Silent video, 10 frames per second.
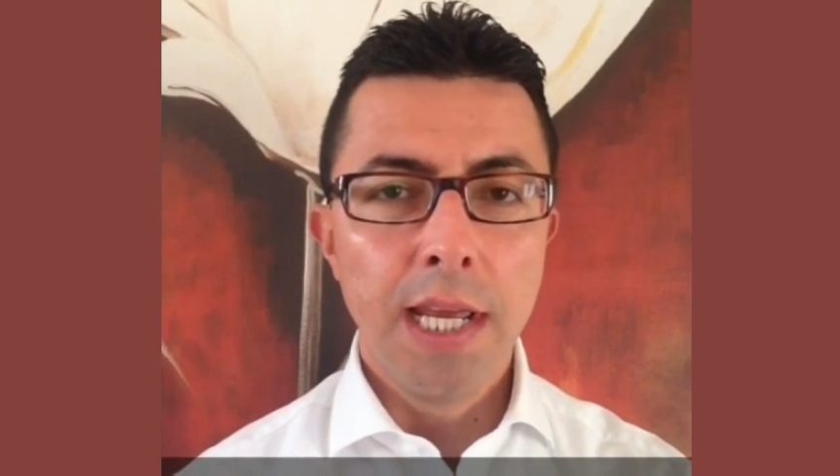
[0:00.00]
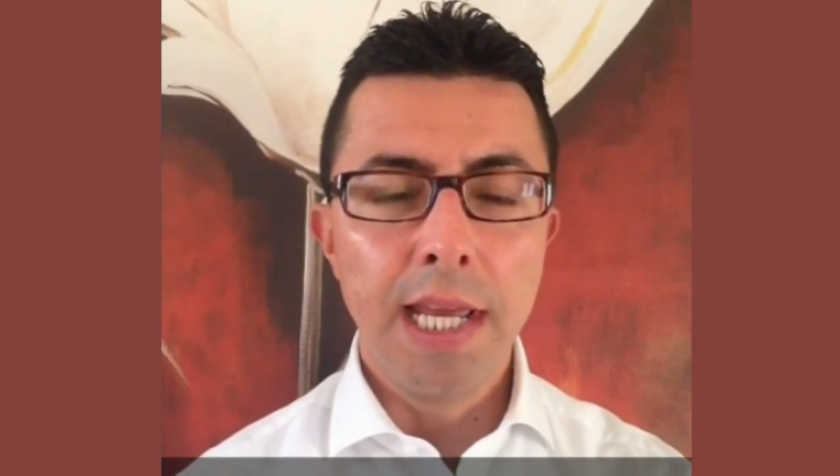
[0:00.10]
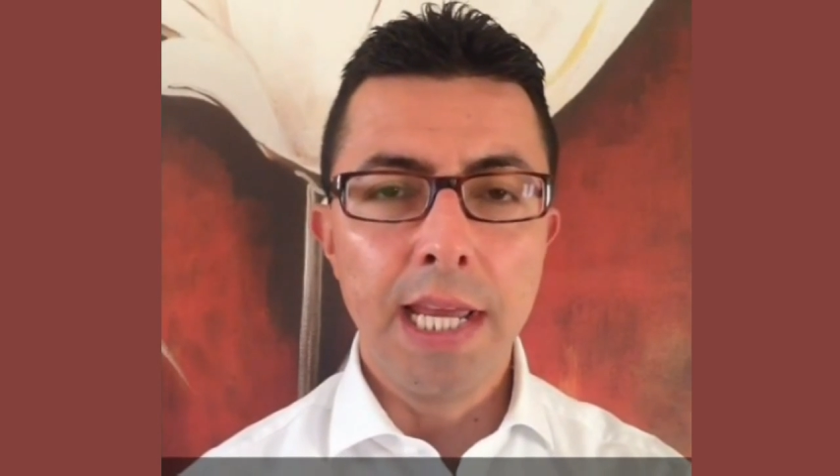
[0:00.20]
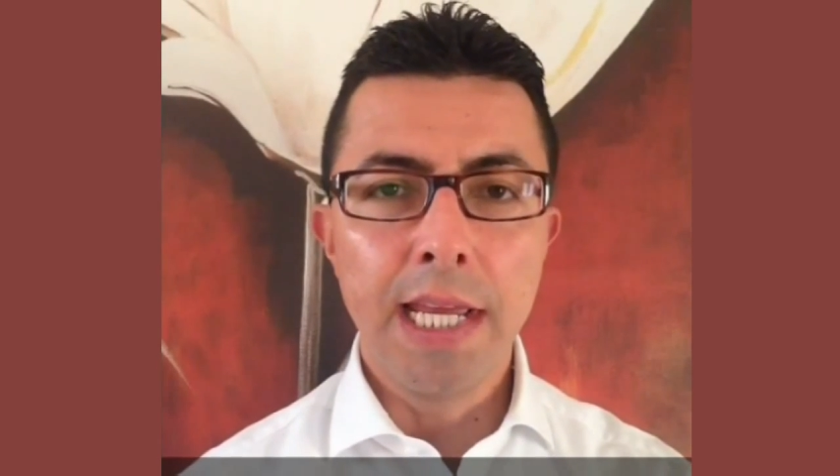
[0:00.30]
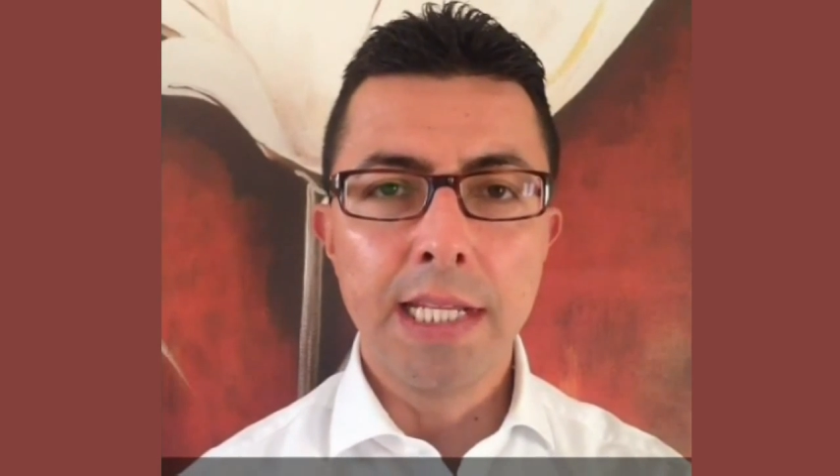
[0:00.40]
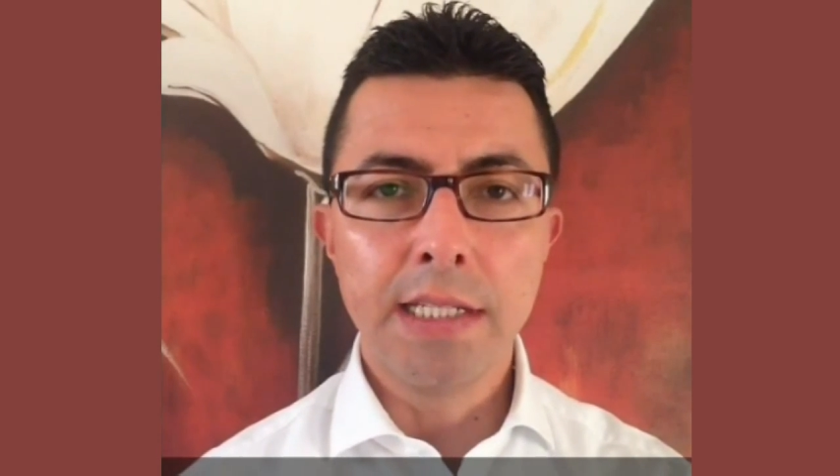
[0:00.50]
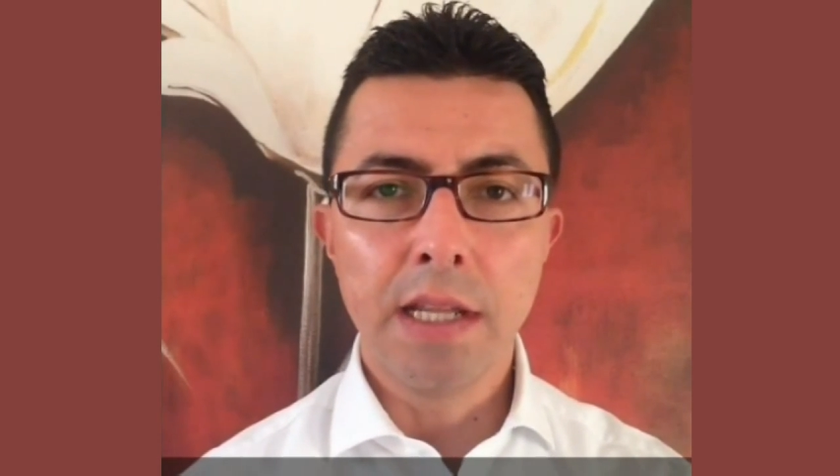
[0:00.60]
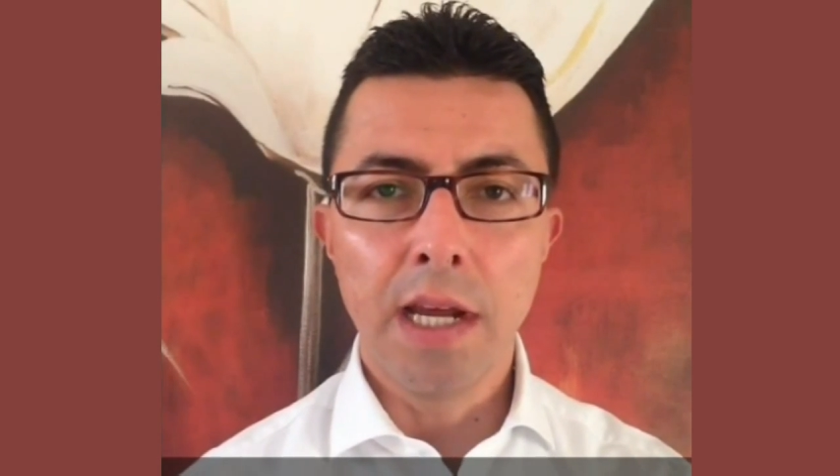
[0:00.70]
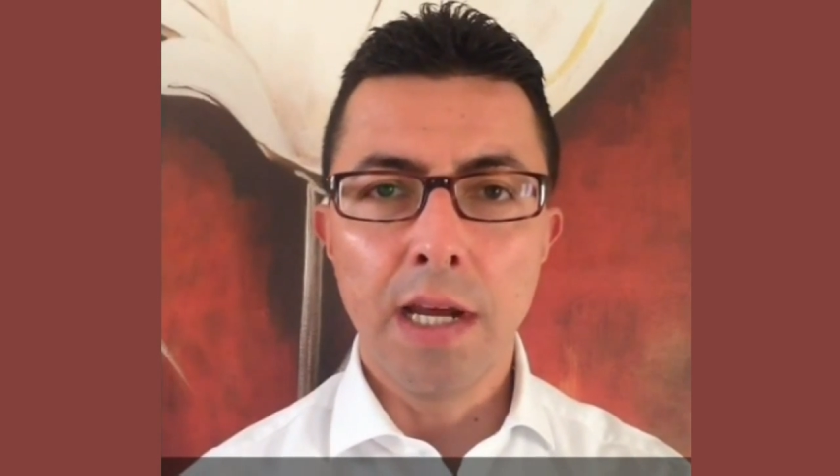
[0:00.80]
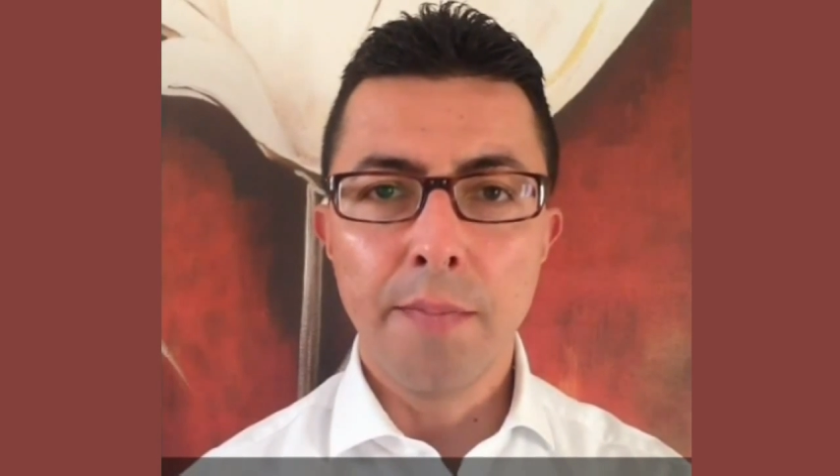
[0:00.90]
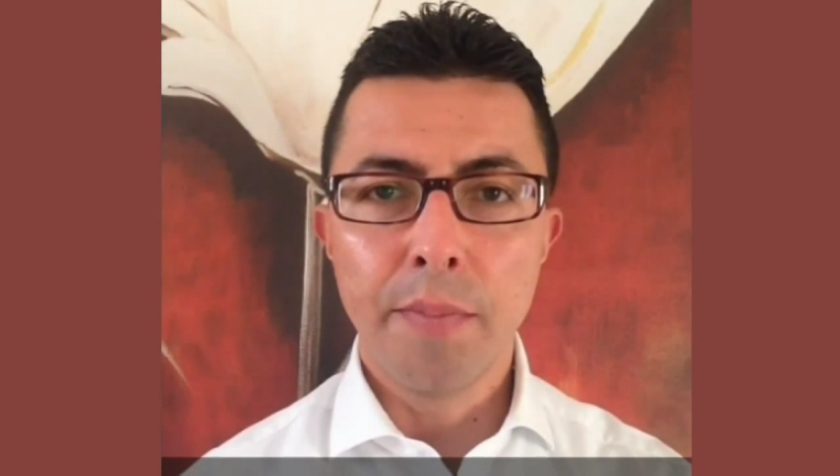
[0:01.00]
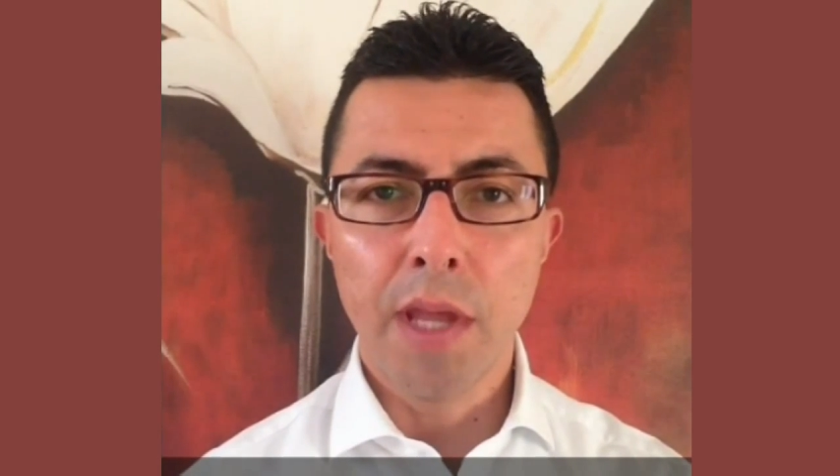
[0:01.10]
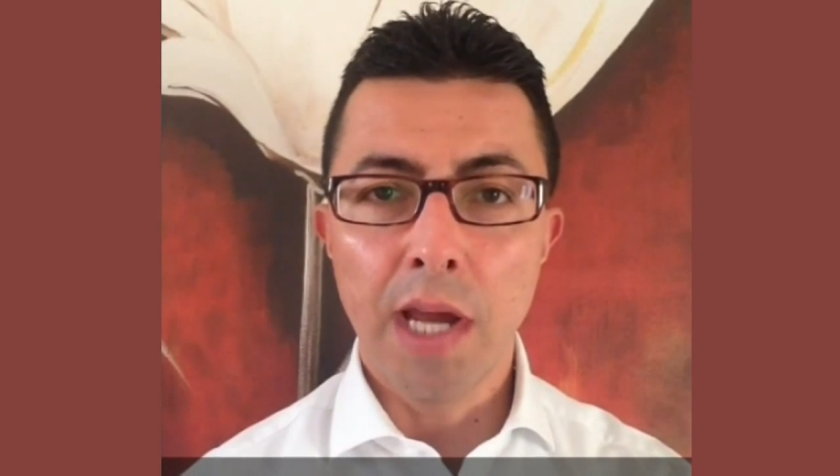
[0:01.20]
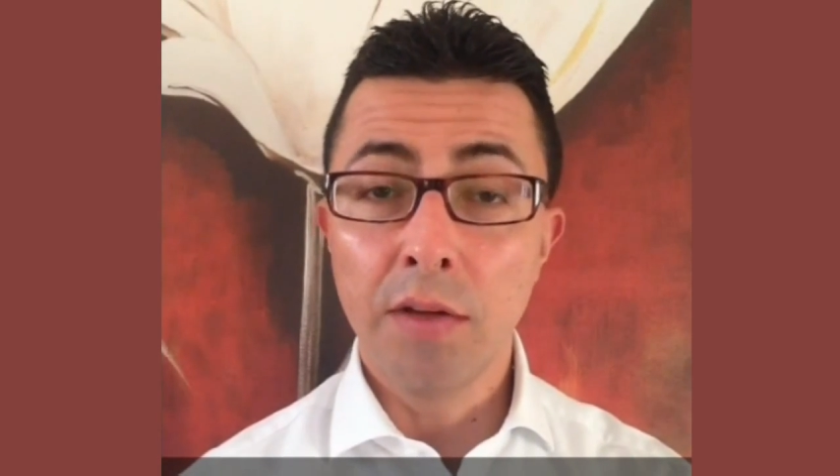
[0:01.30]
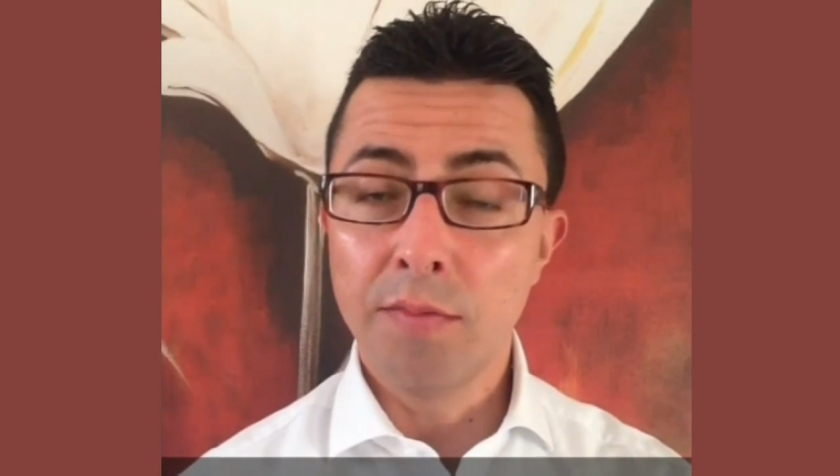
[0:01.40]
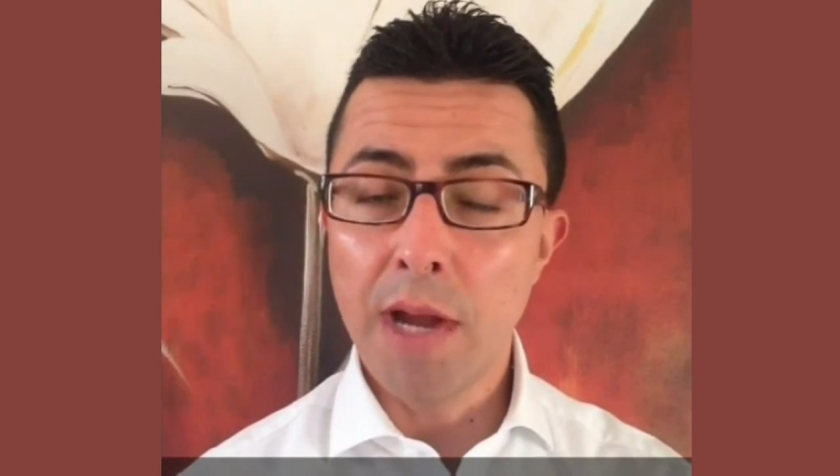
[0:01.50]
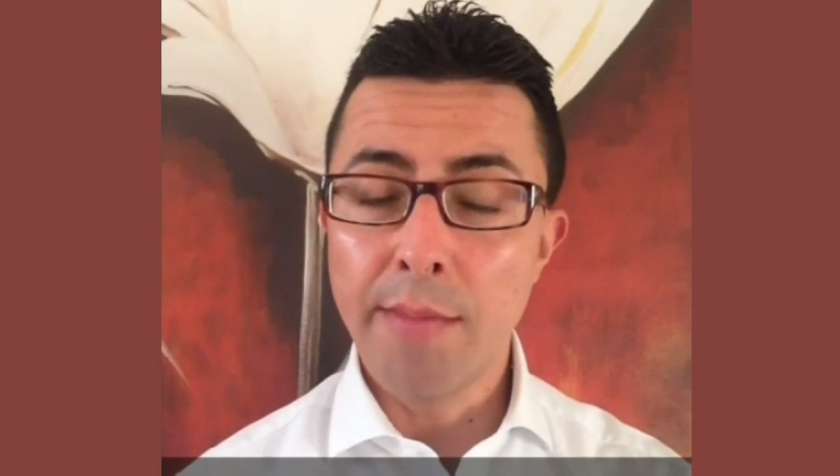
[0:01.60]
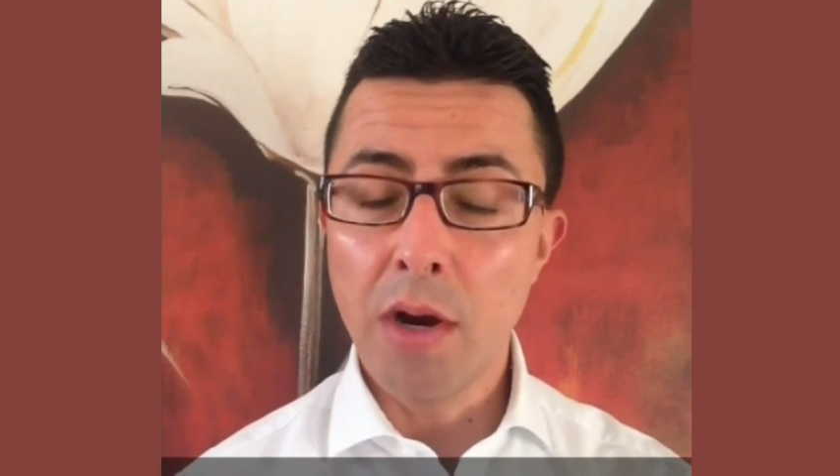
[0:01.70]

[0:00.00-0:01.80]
And I'm